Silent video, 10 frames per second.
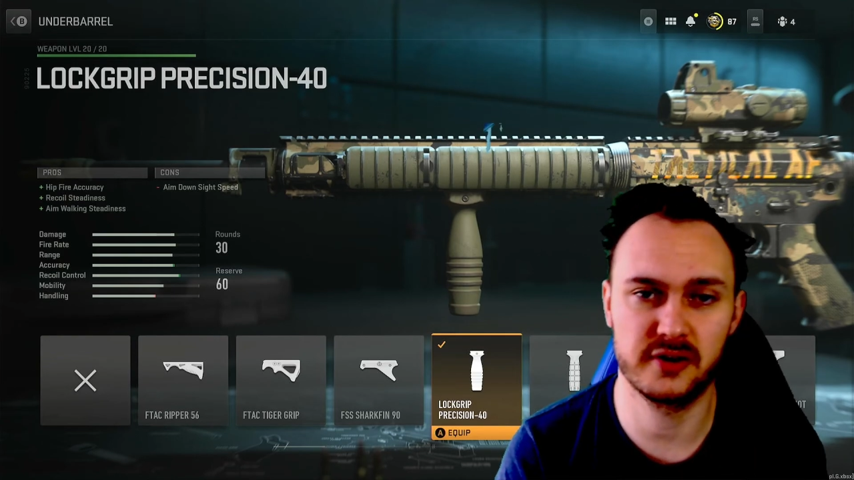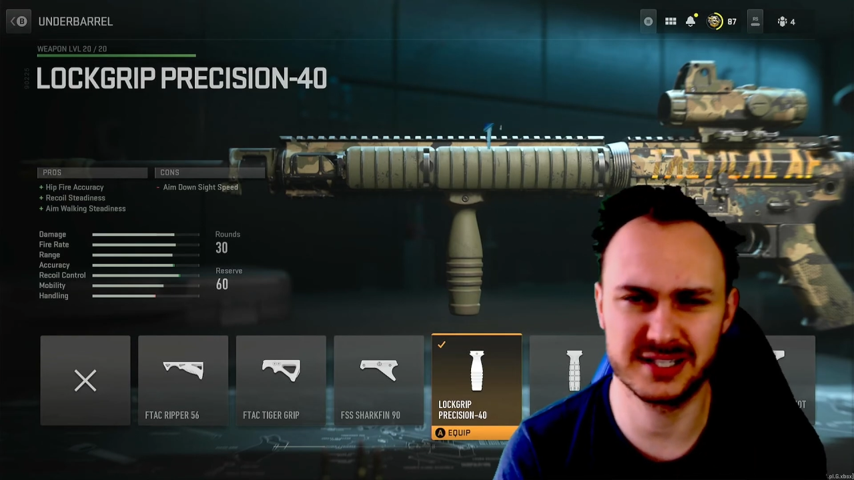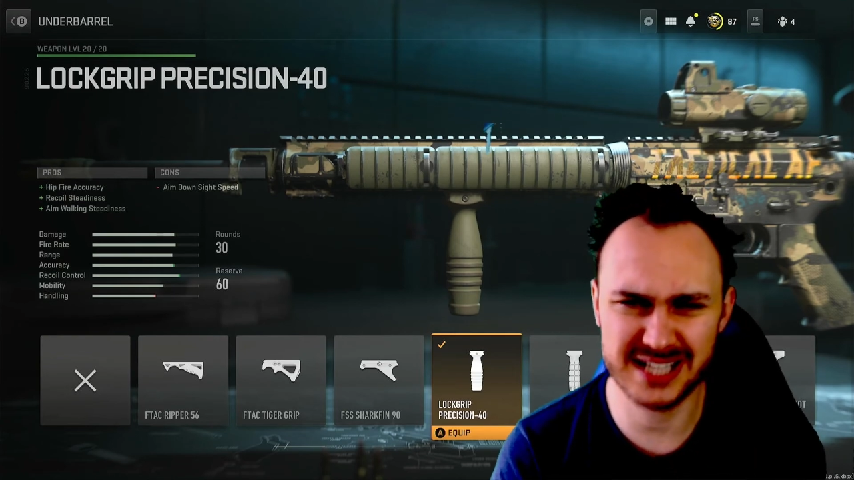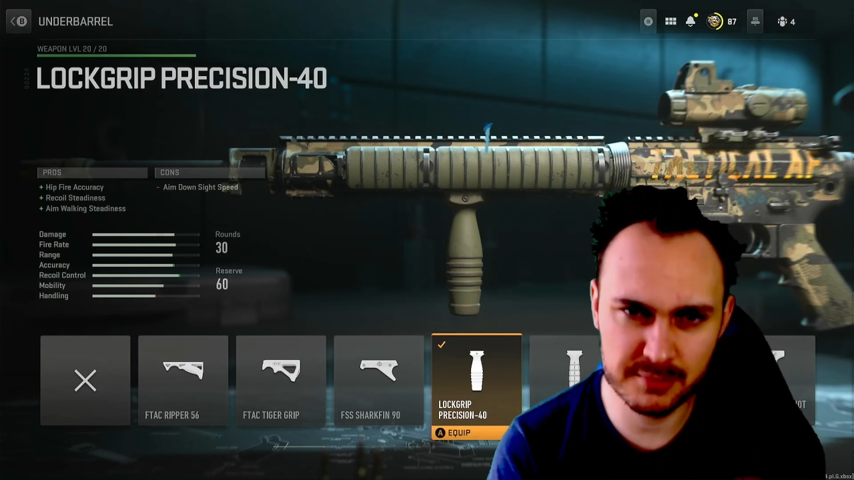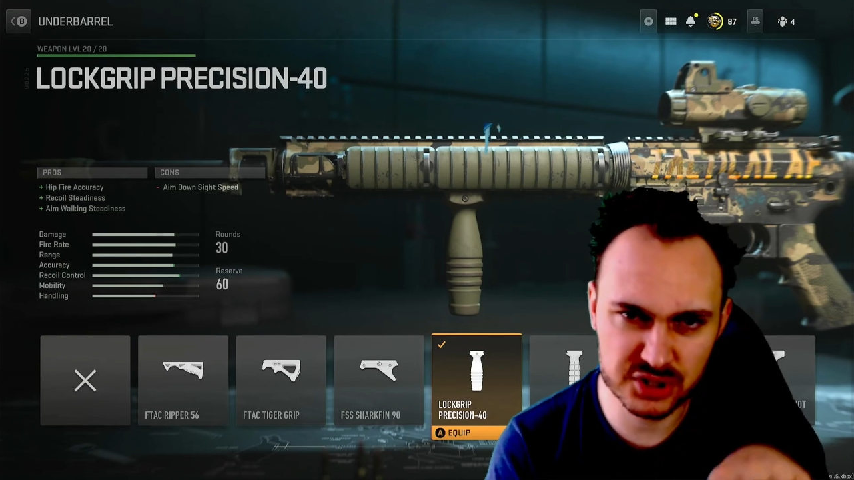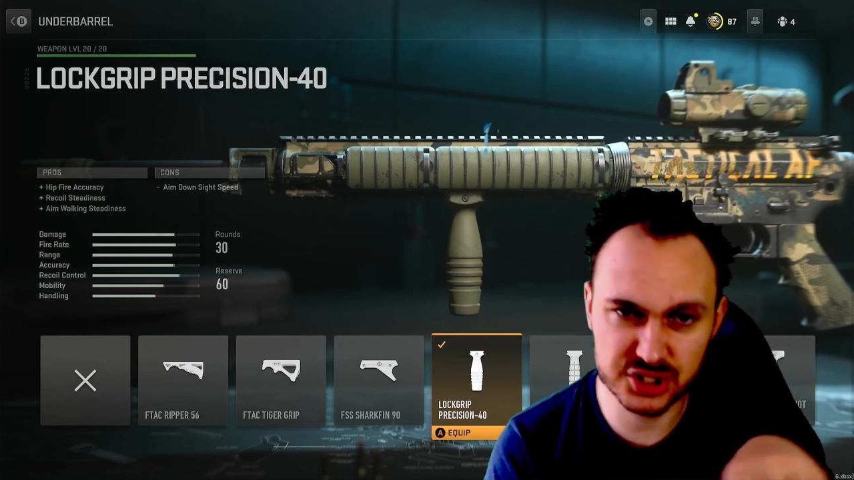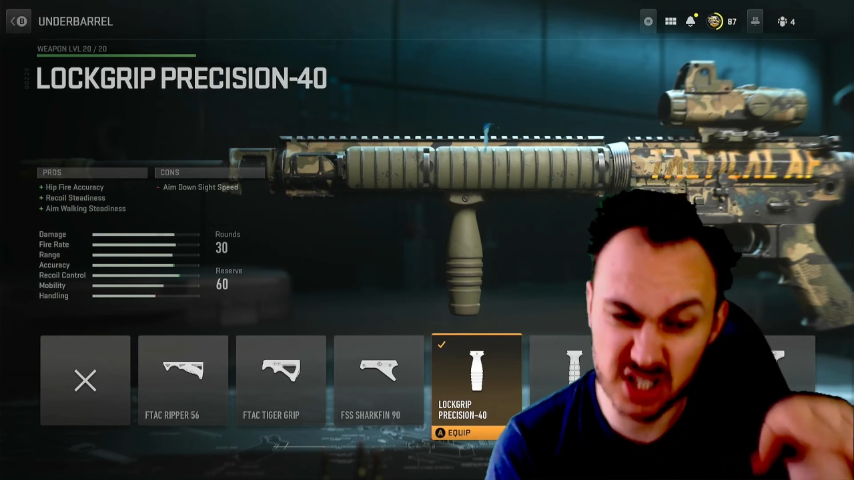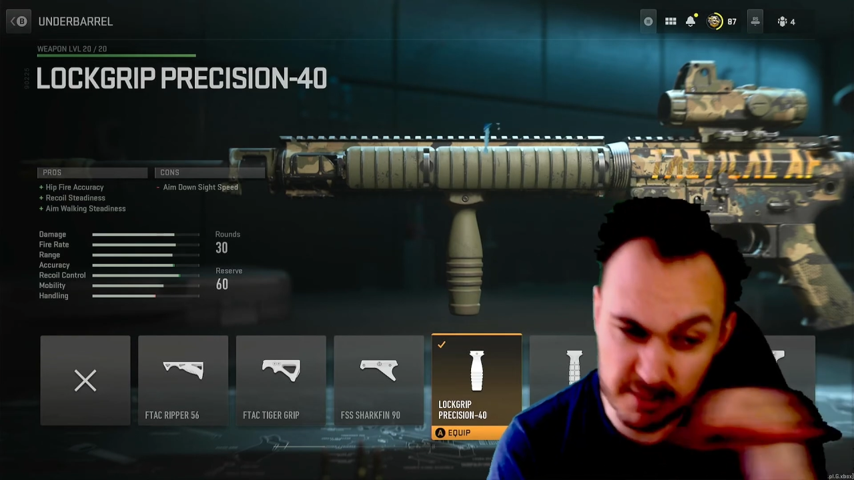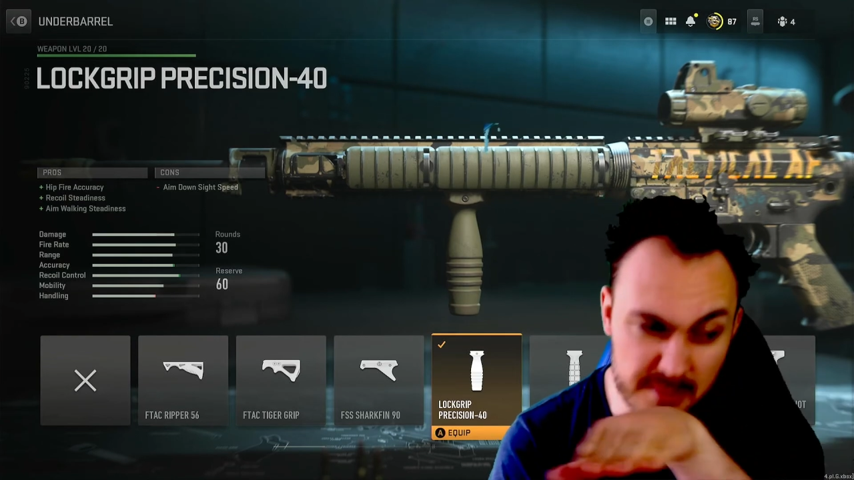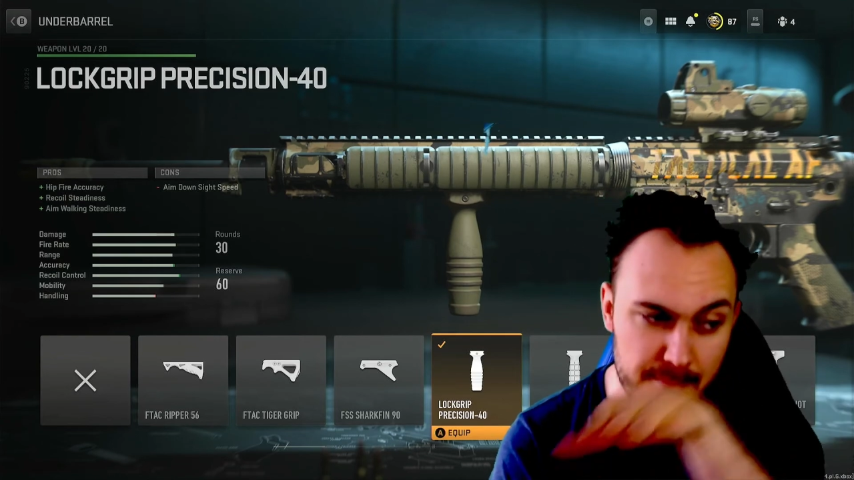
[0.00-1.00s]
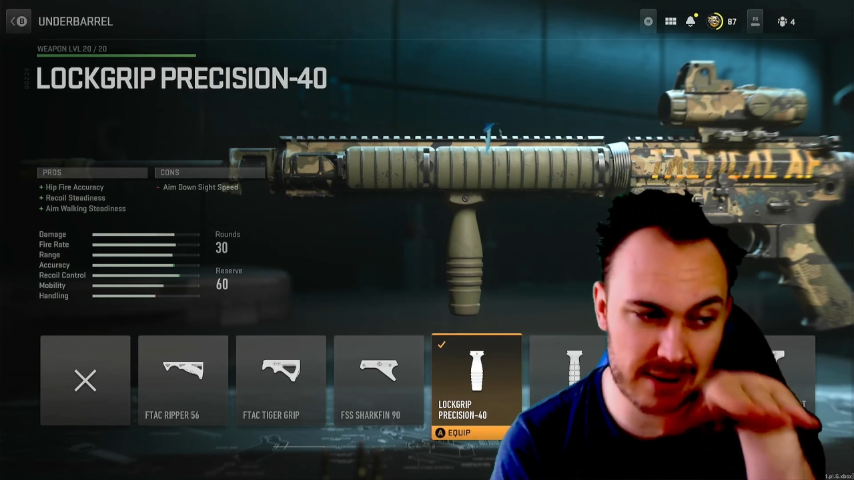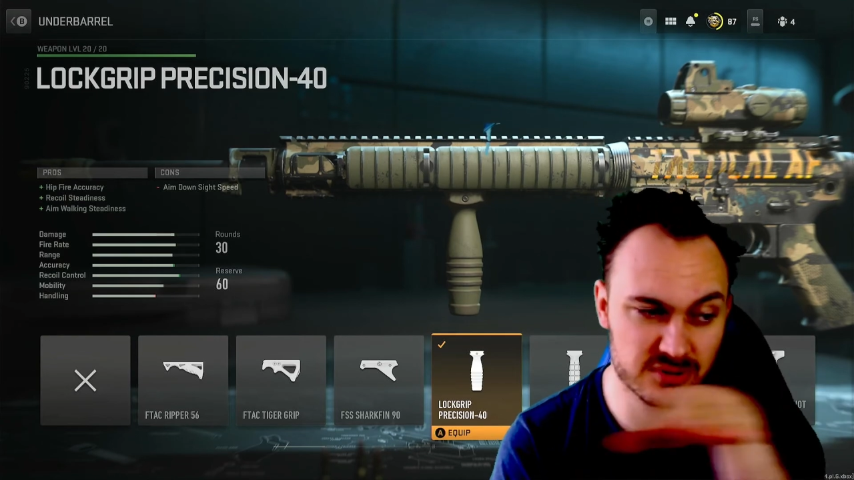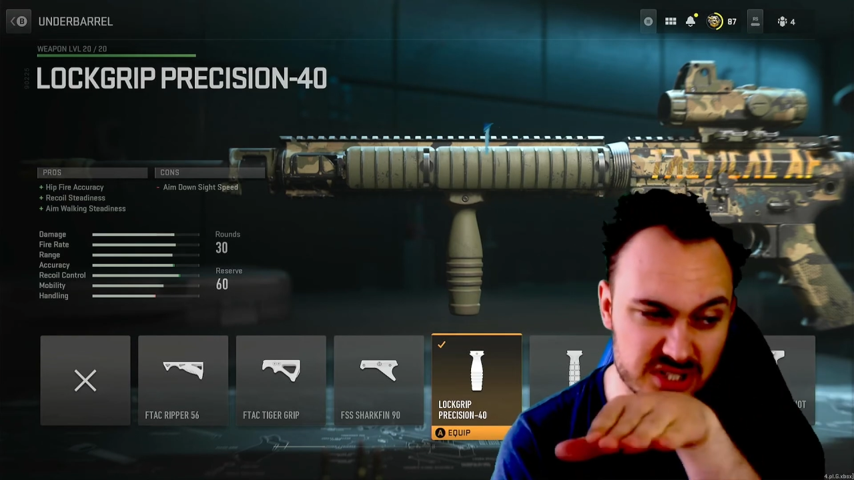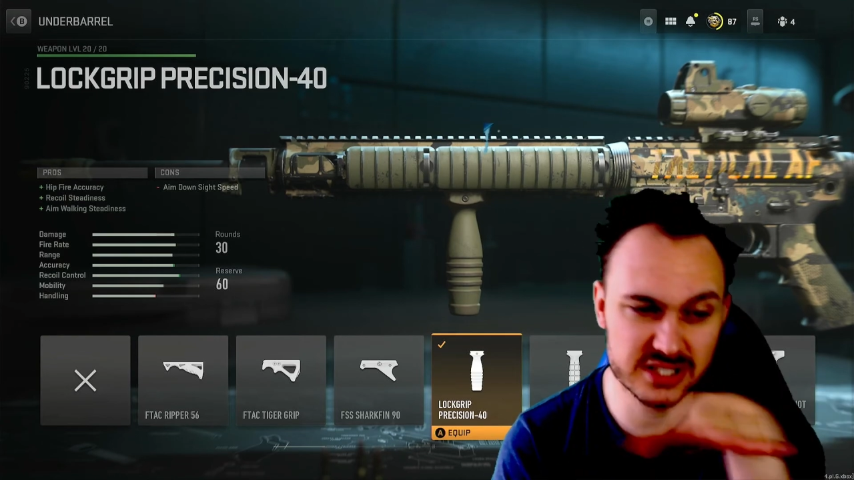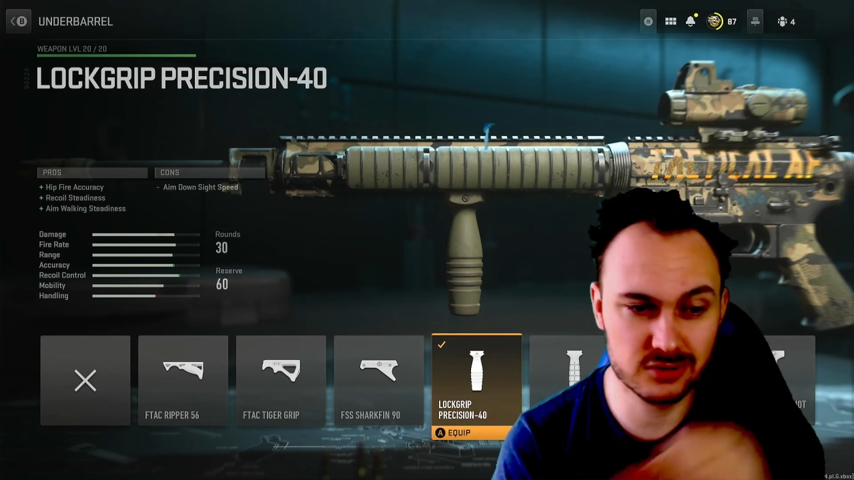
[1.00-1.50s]
It's how much it's going to be
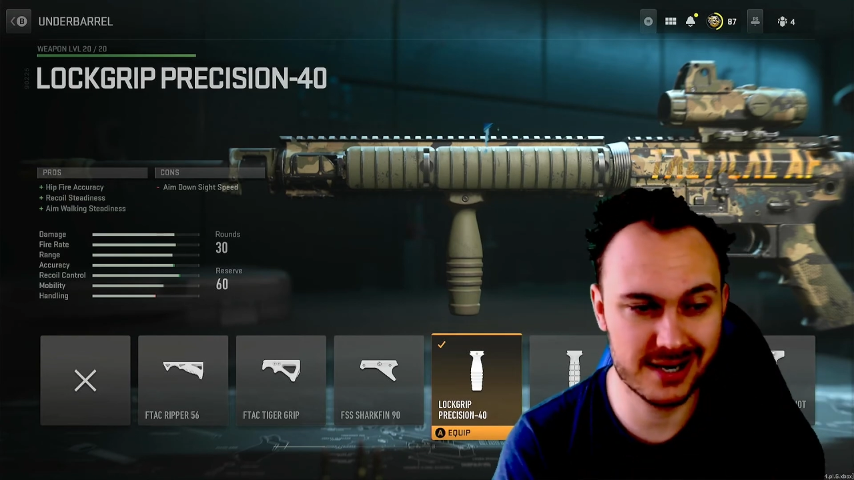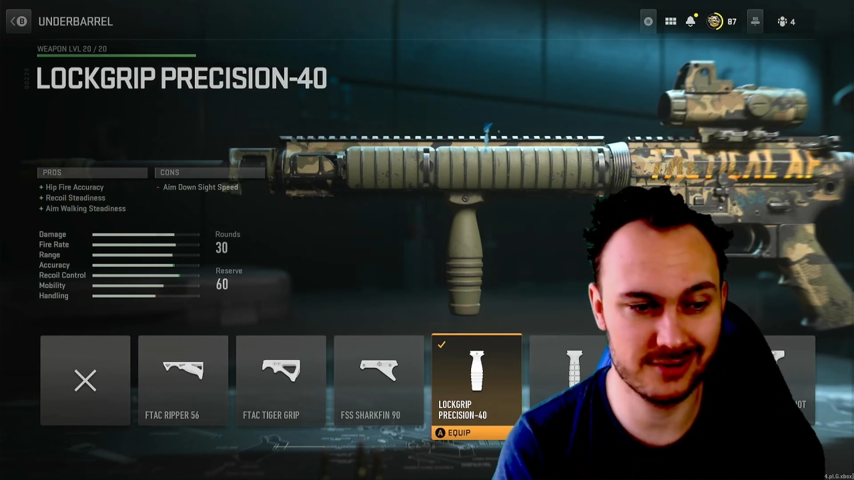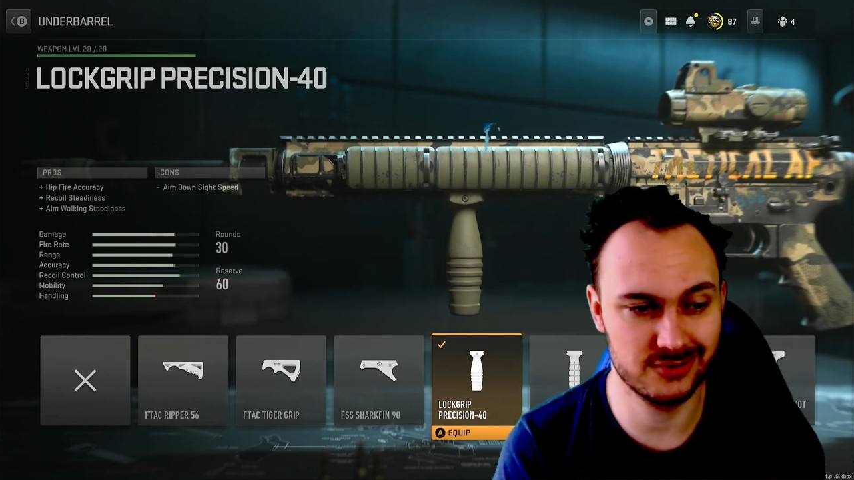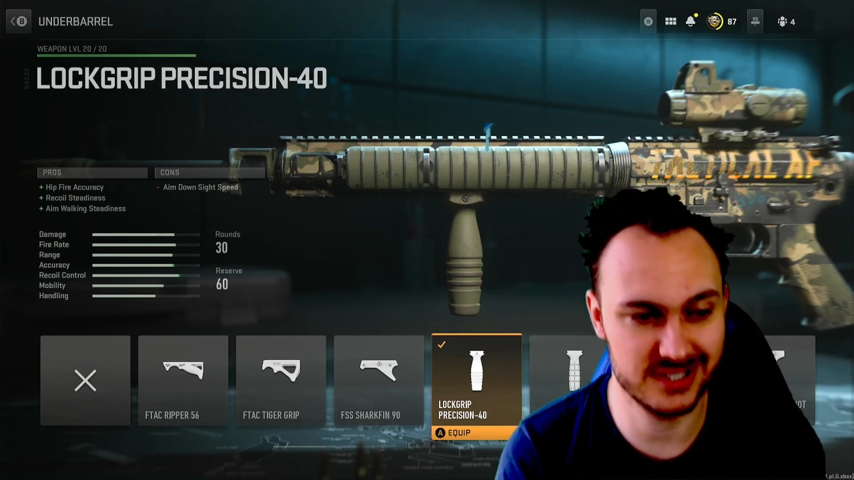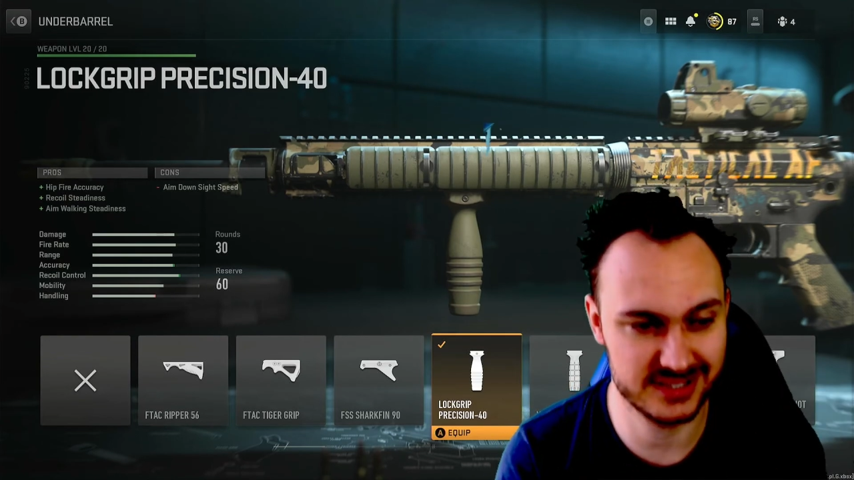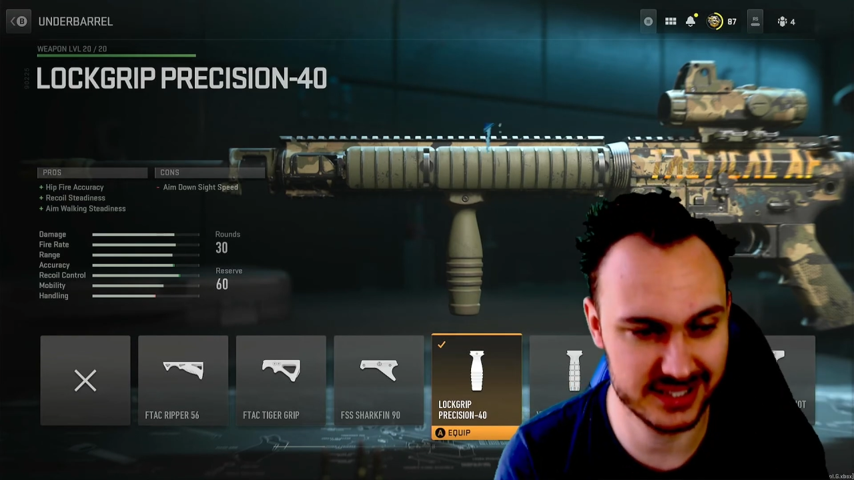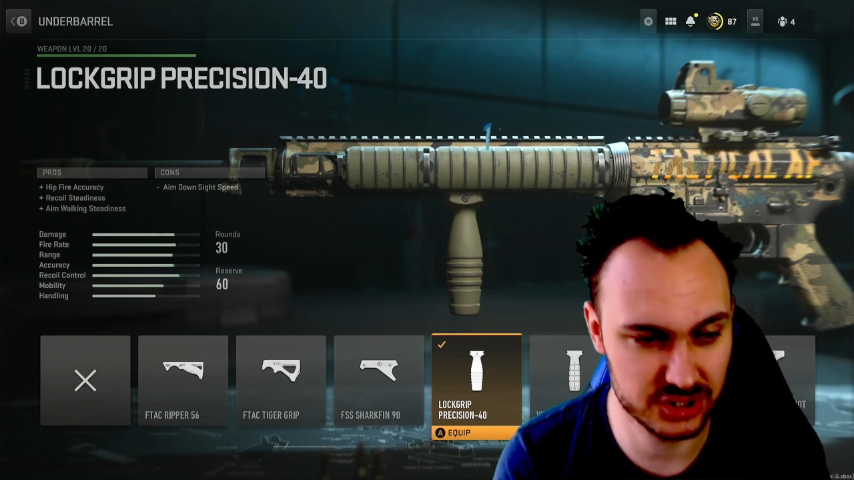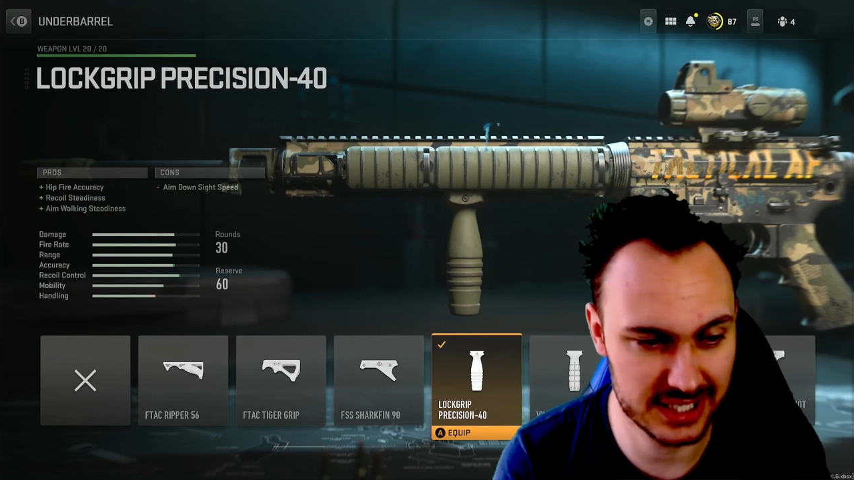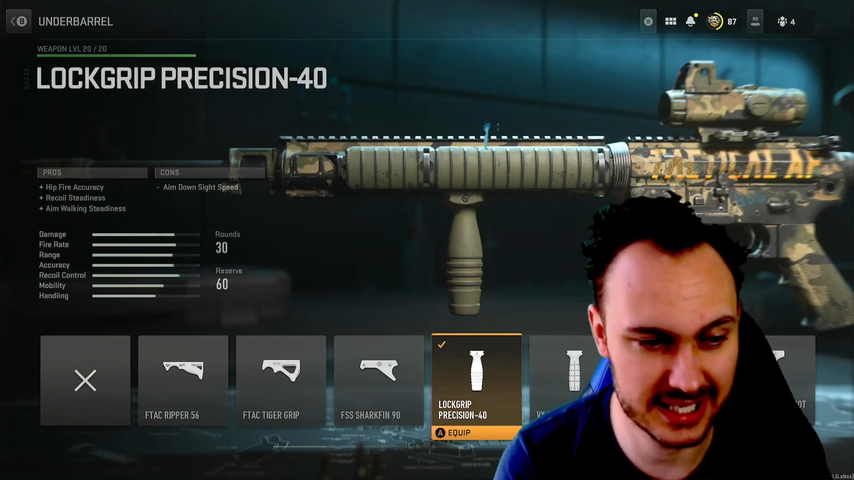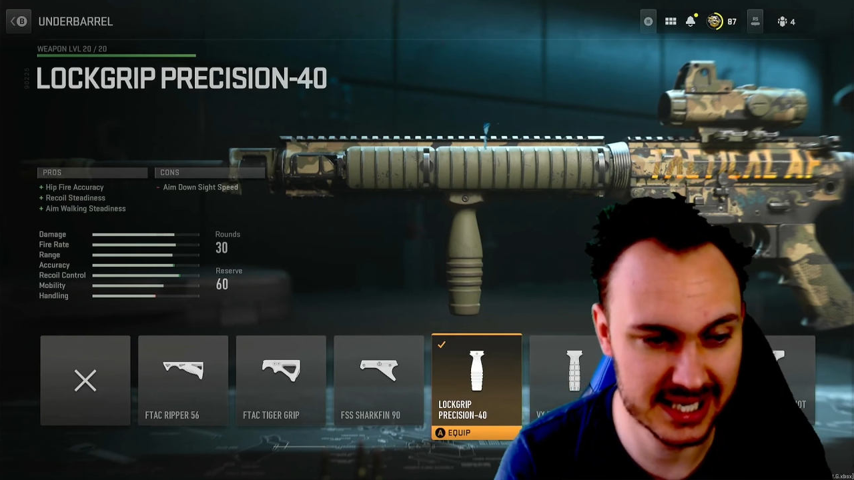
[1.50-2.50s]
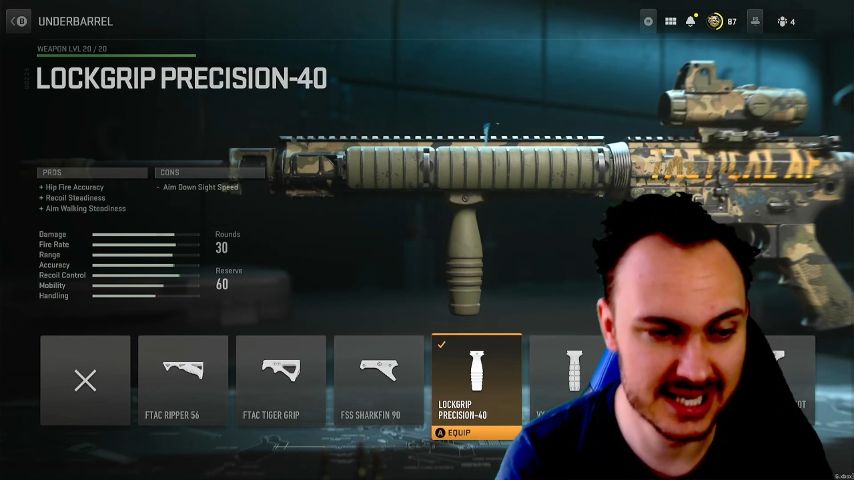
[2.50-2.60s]
bouncing around essentially.